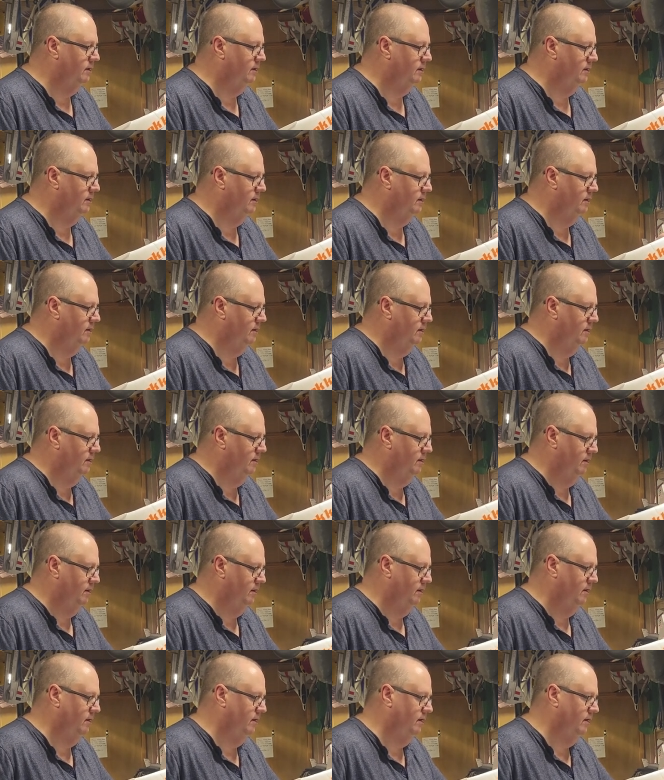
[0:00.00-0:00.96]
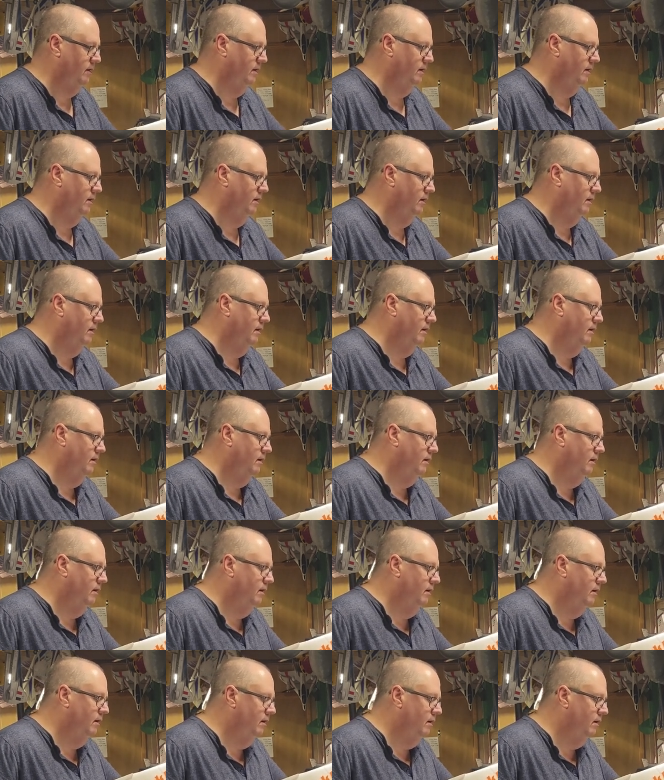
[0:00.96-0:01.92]

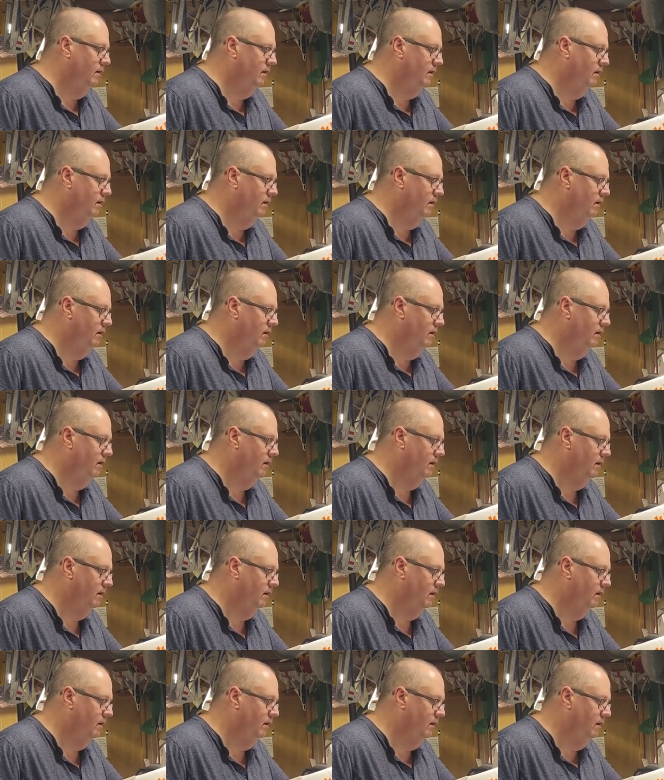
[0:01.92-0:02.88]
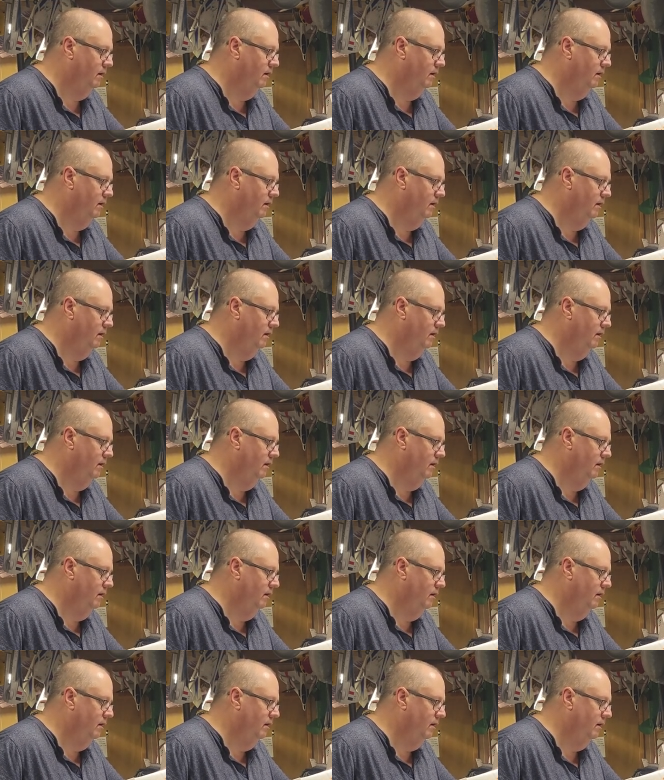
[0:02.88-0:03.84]

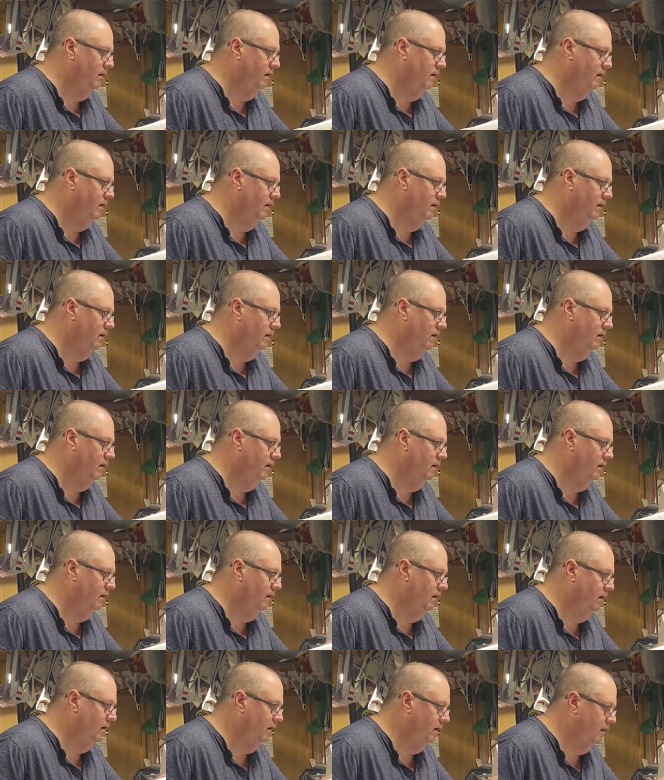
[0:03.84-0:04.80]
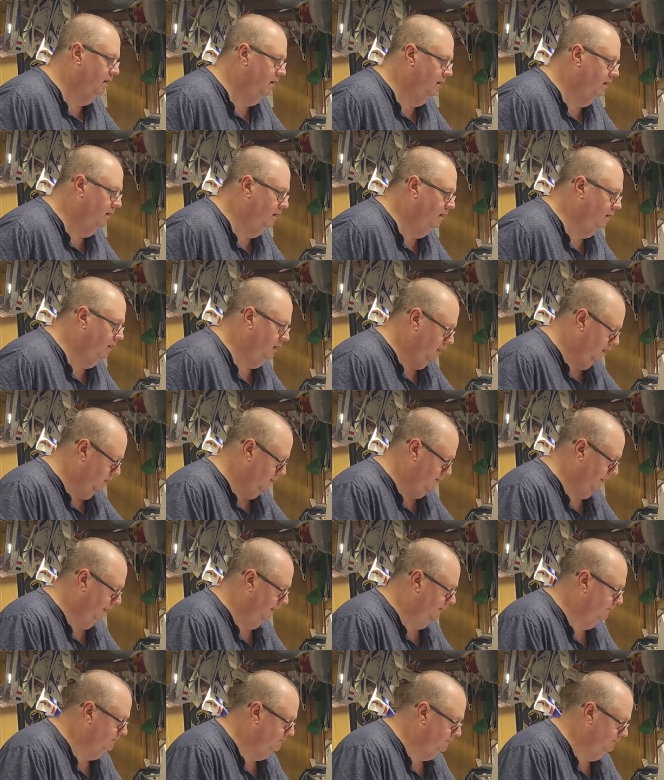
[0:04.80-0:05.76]

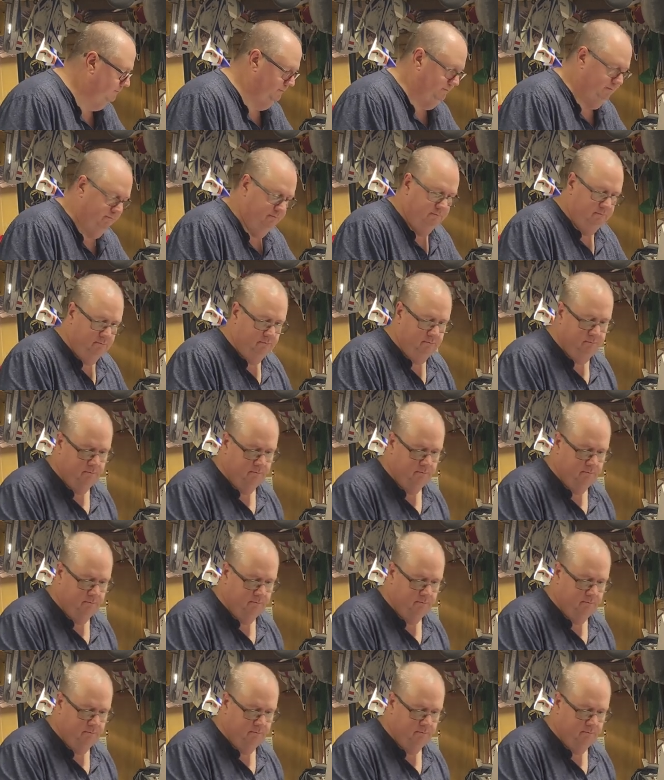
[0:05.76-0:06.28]
(silence)